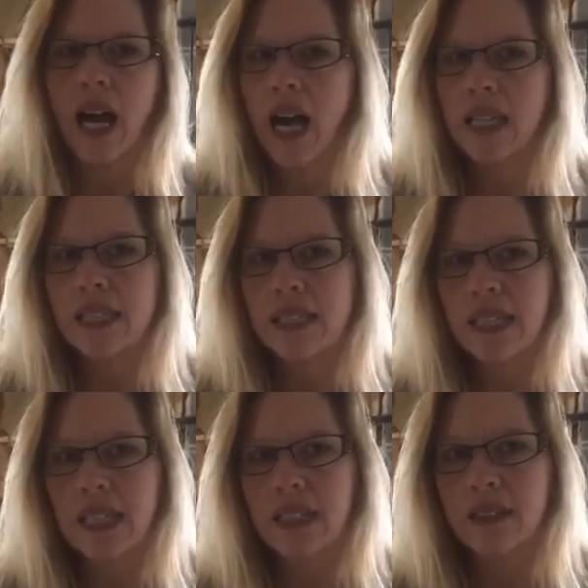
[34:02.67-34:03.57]
behind the
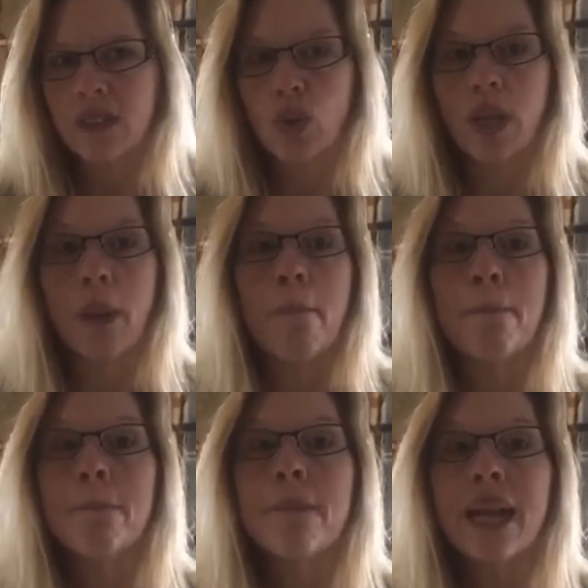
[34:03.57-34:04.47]
scenes, doing
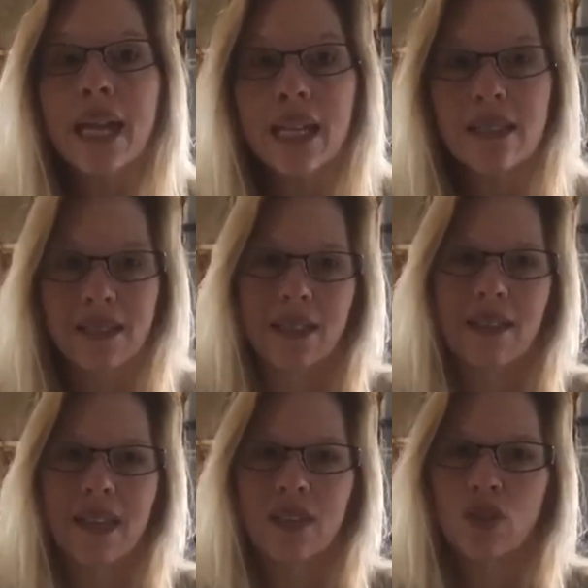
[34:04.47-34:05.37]
amazing
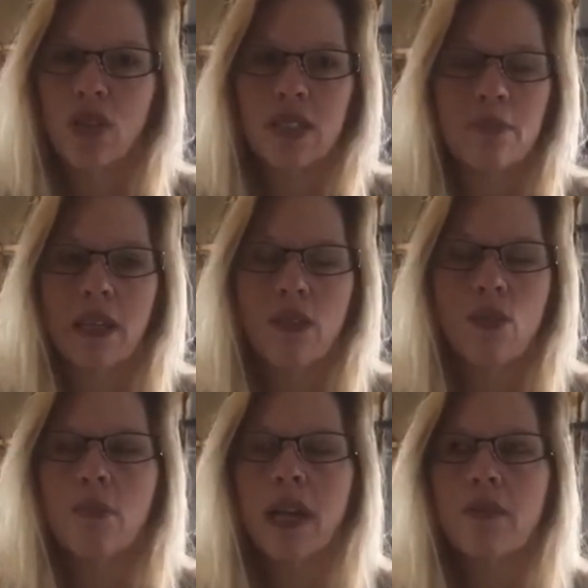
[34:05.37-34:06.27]
things. Trust me,
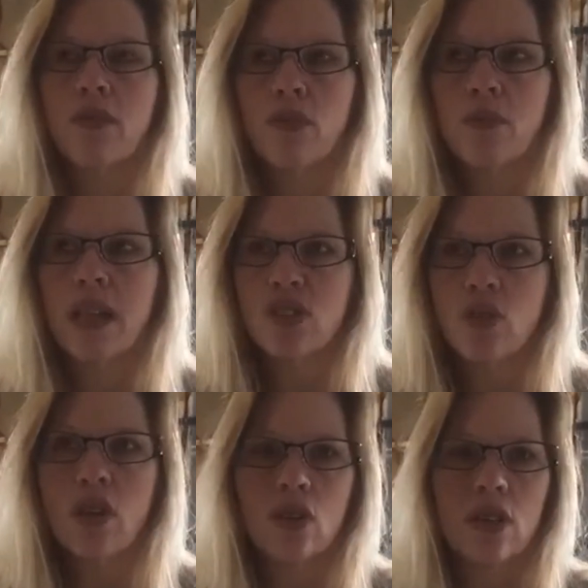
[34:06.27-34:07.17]
through my
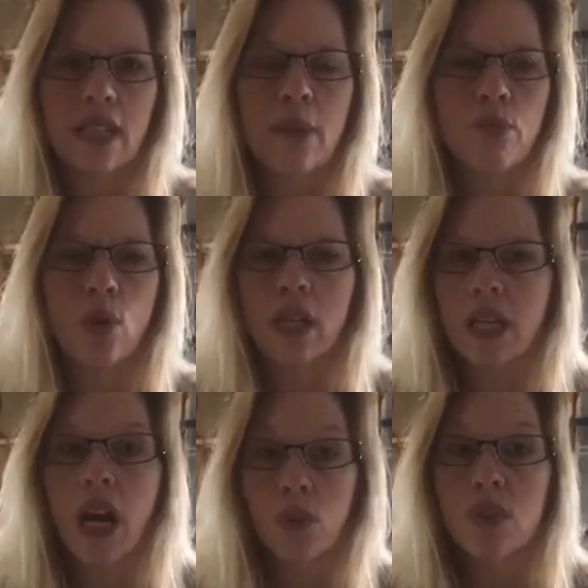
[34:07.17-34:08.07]
struggle at that
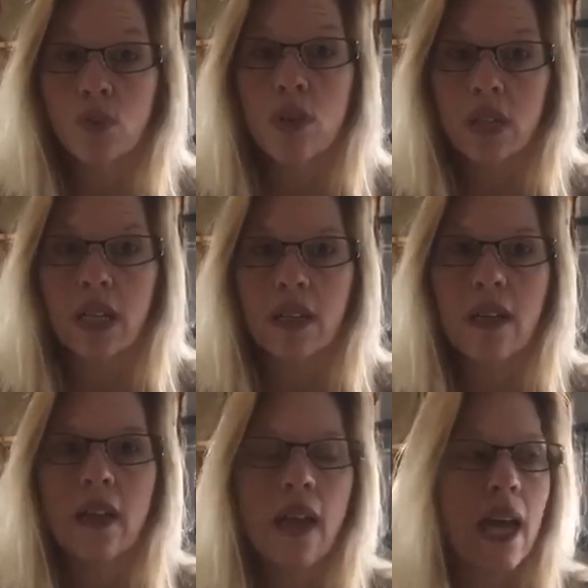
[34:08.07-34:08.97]
point, God was working.
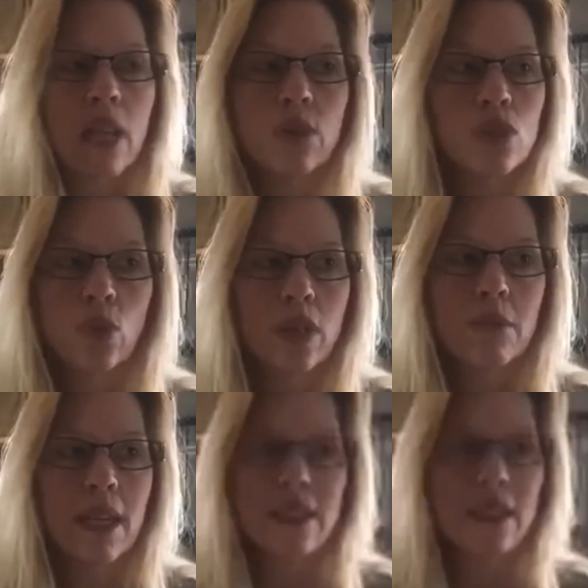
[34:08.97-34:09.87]
And He was doing
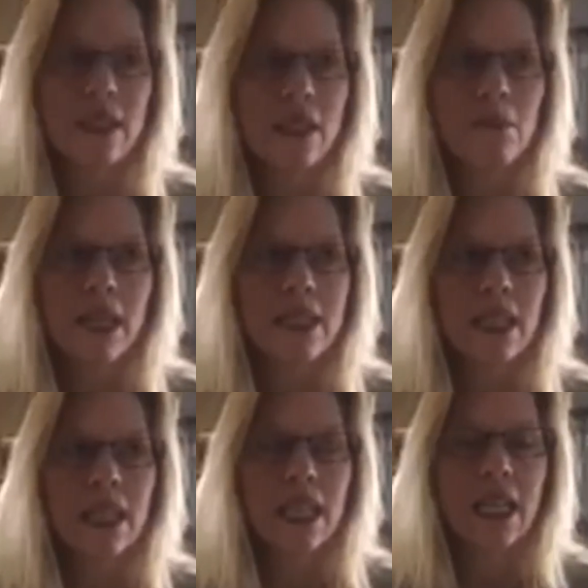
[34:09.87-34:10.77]
amazing,
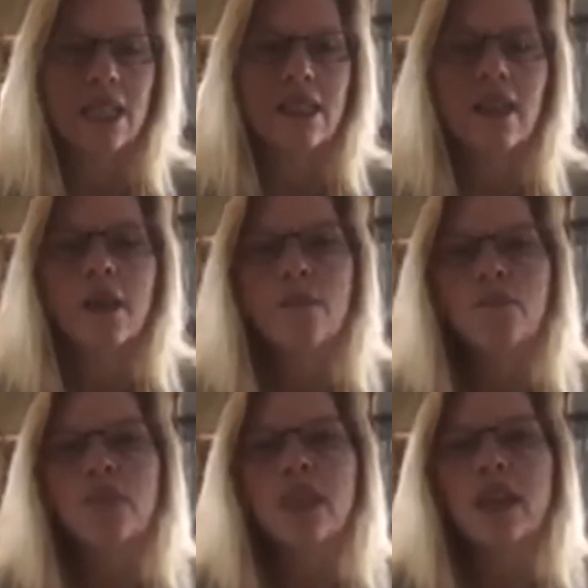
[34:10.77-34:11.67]
amazing things.
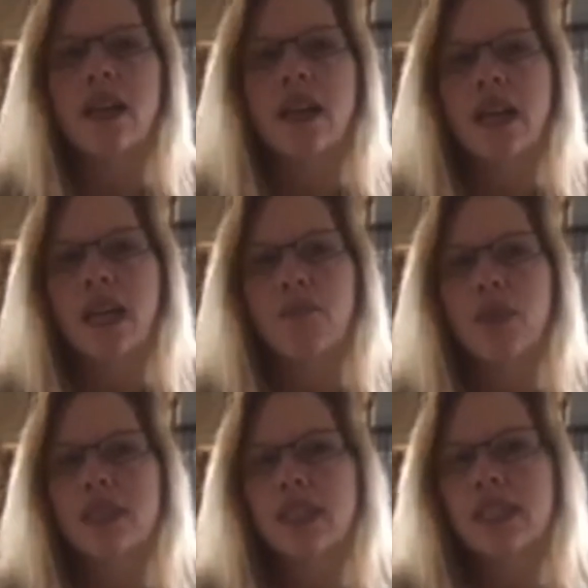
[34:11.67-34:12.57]
It
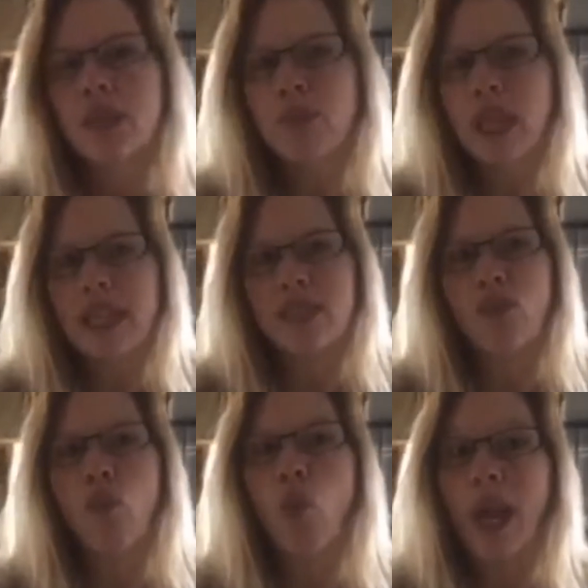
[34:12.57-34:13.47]
puts us in a place
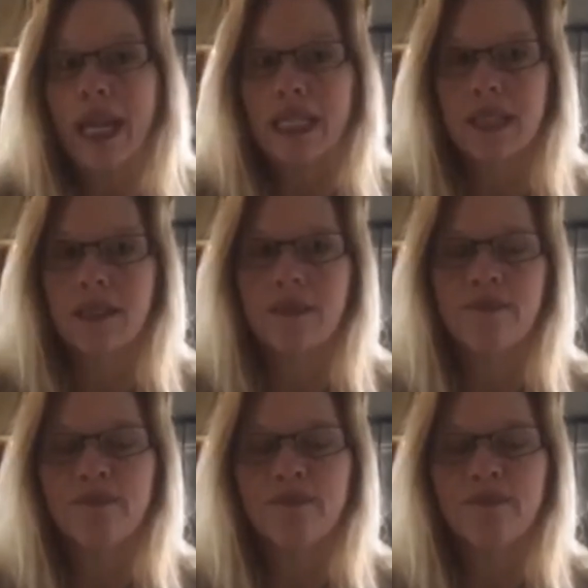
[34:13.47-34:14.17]
of wait.